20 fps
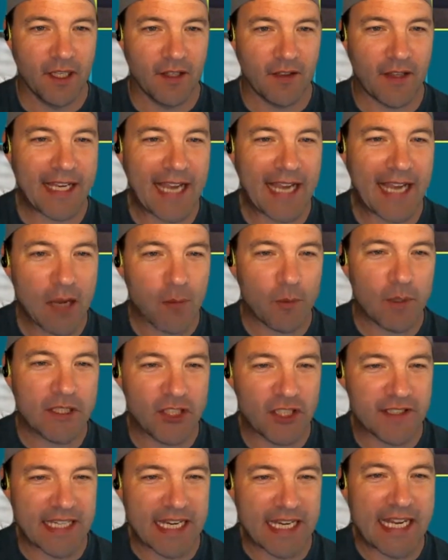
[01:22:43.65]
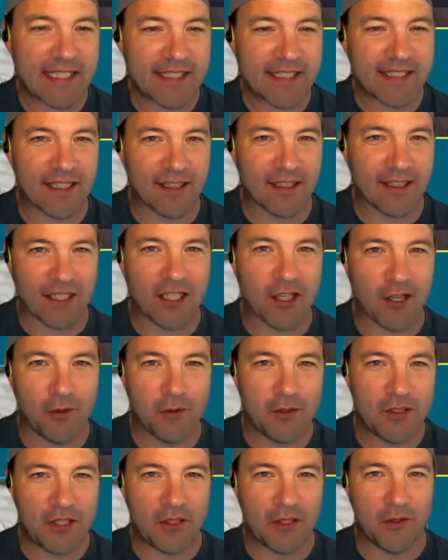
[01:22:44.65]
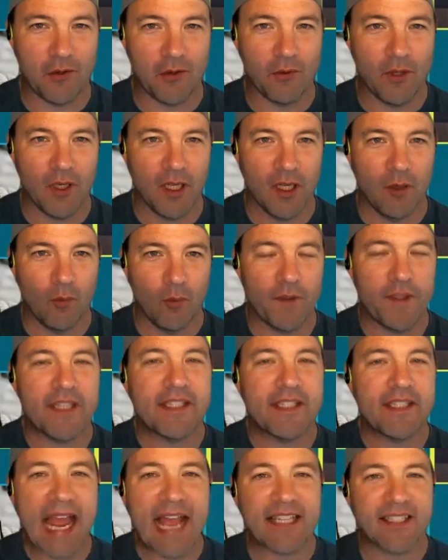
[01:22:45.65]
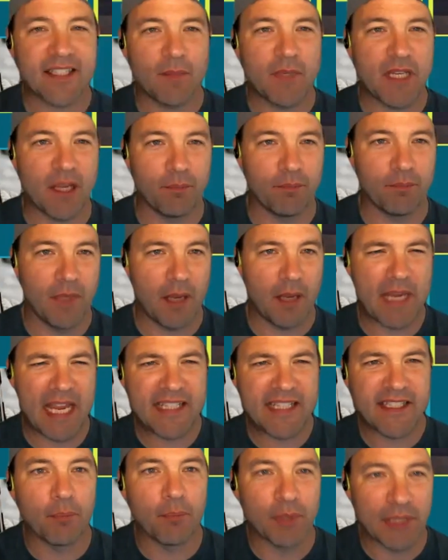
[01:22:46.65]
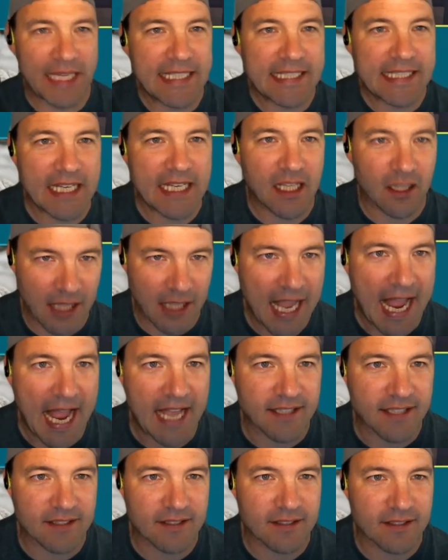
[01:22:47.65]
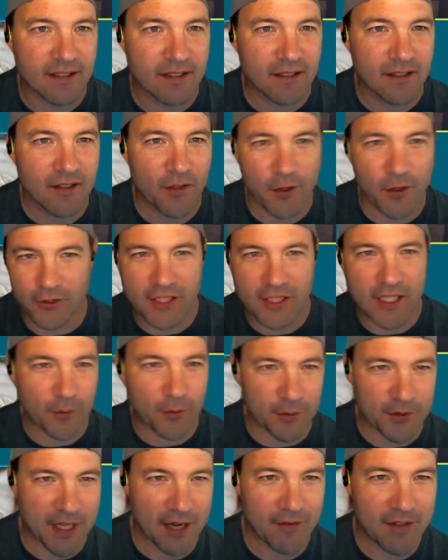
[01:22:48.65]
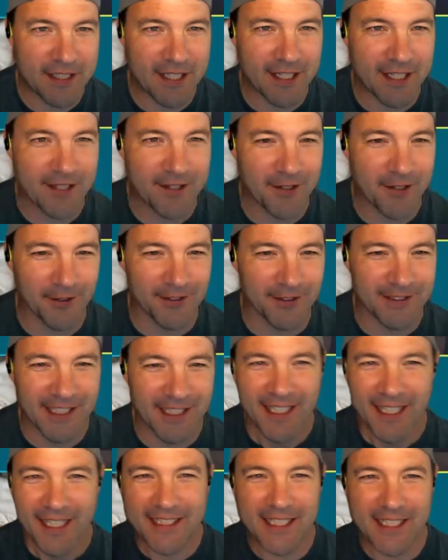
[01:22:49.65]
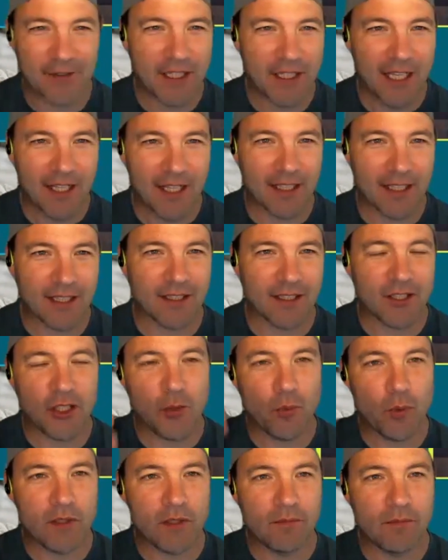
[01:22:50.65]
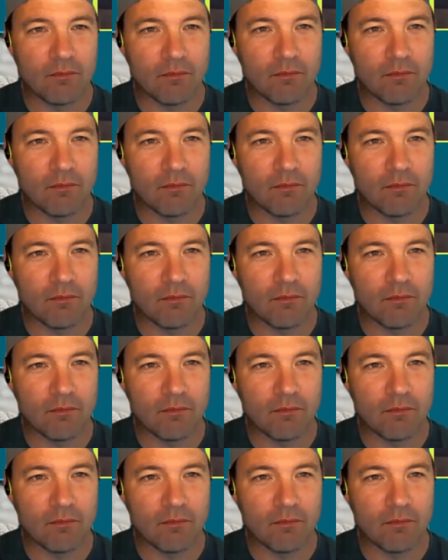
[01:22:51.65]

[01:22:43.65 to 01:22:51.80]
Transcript: Like I would just instantly go to, well, this has to be a I mean it's a blended class 13 through 17 year olds, different, like you would,